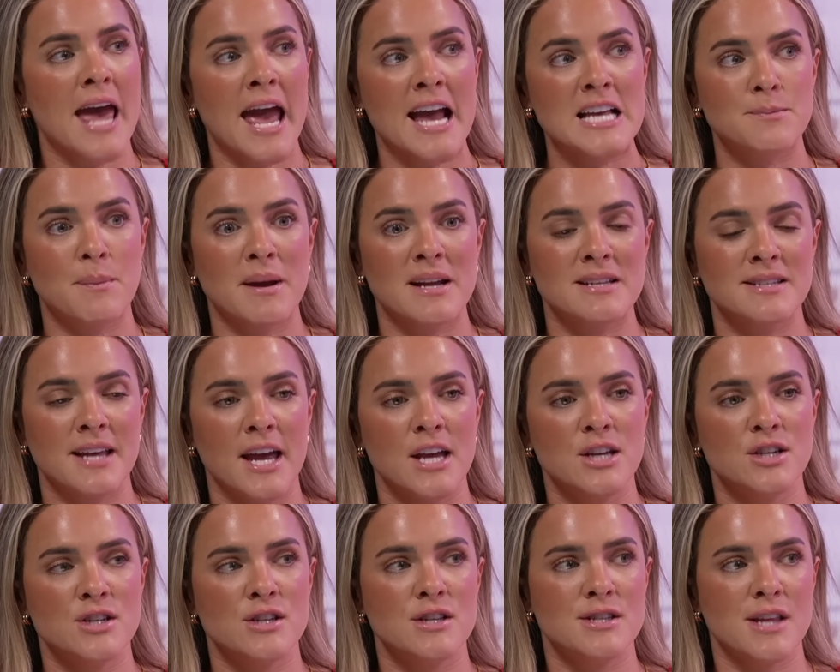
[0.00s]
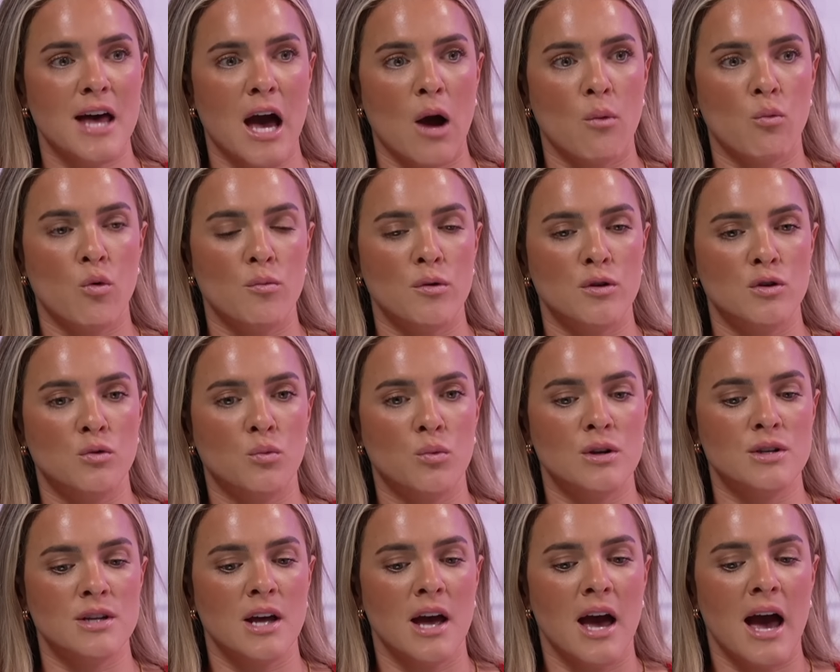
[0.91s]
expectations that a woman
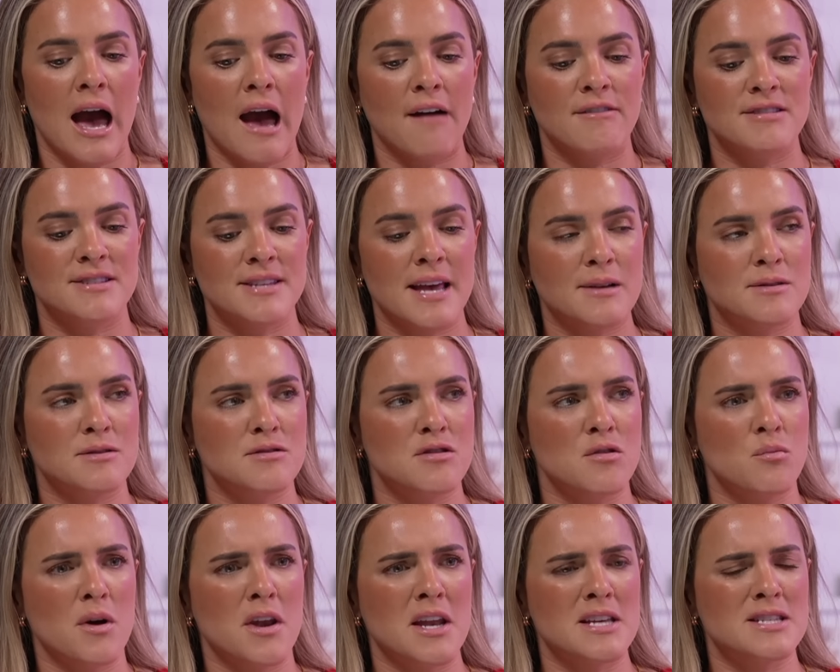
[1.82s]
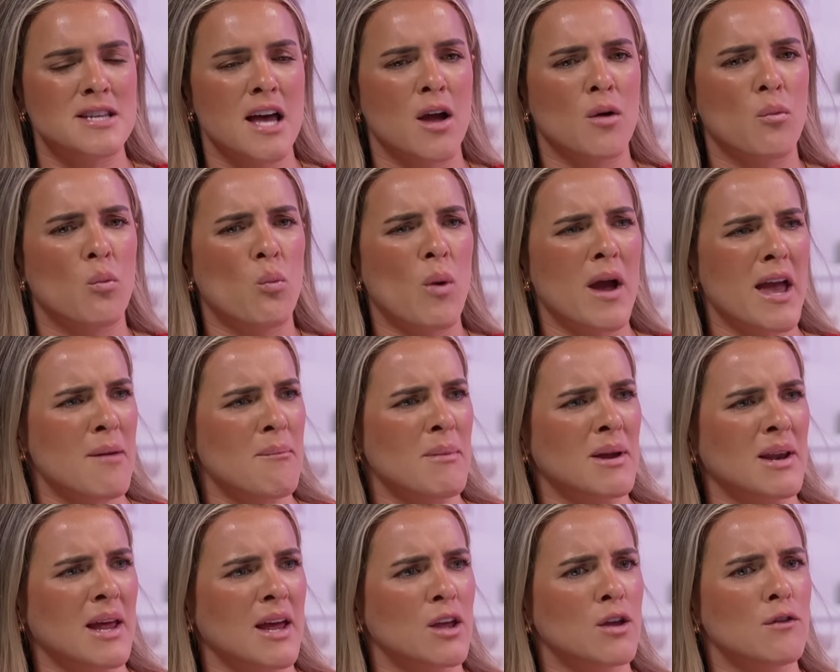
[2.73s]
would have sex with them when it's like wait a
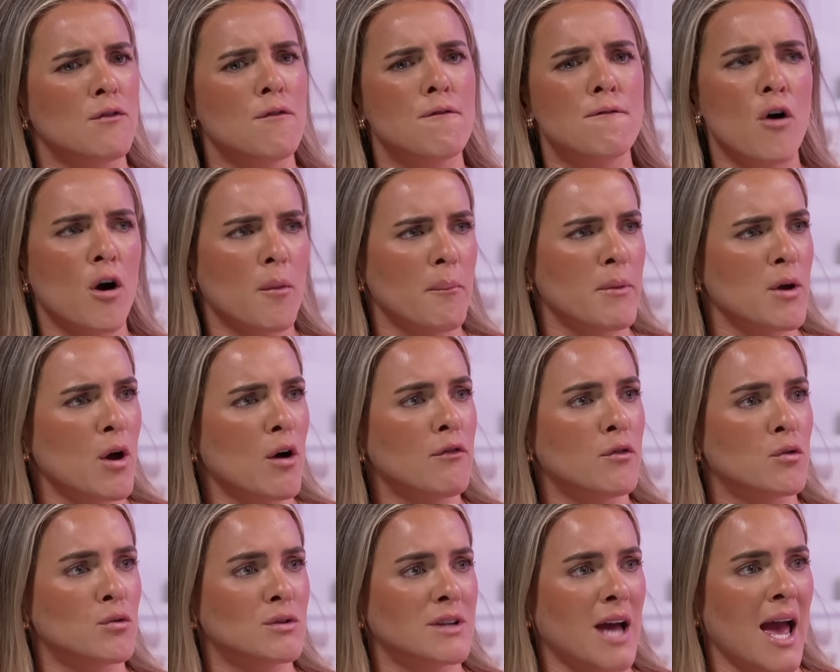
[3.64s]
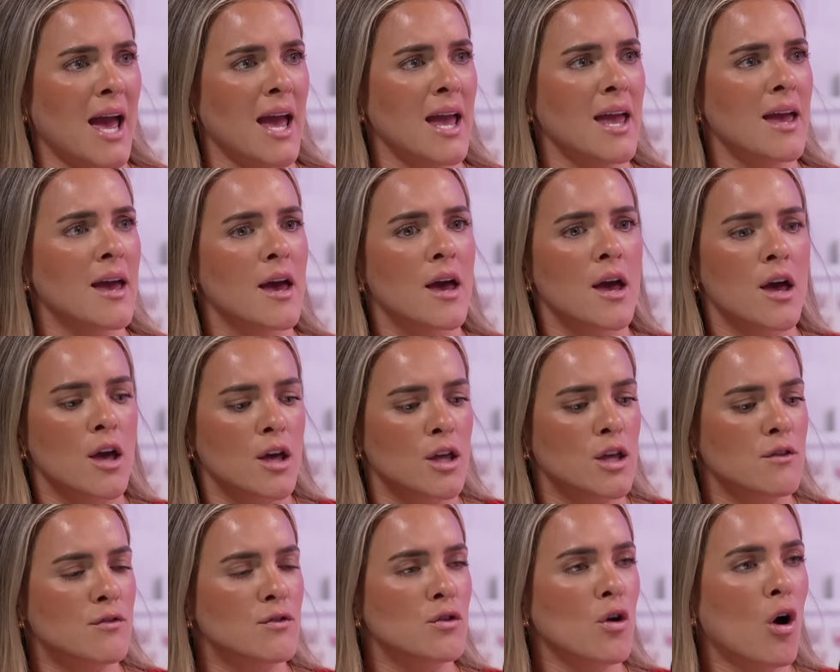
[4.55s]
minute you fucked me off all day yeah
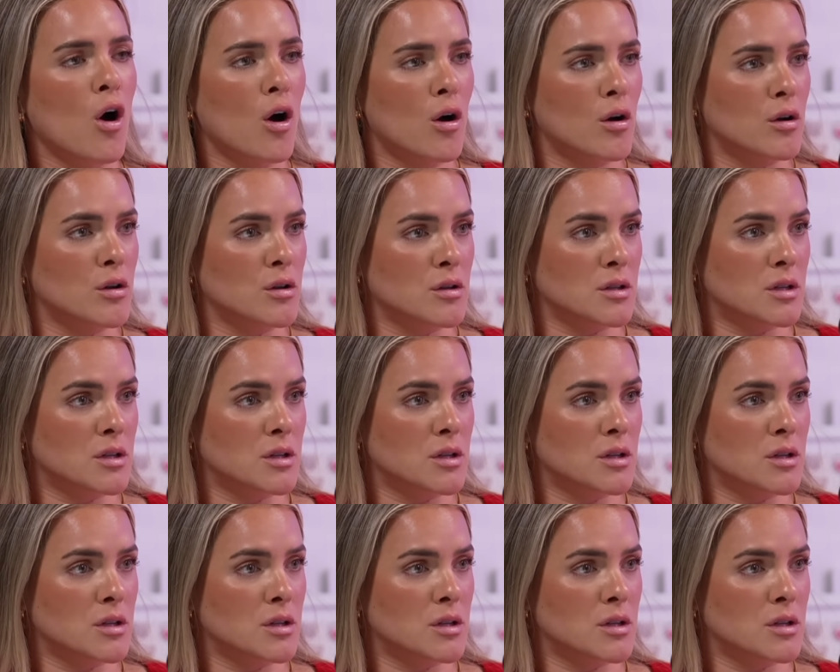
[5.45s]
you've not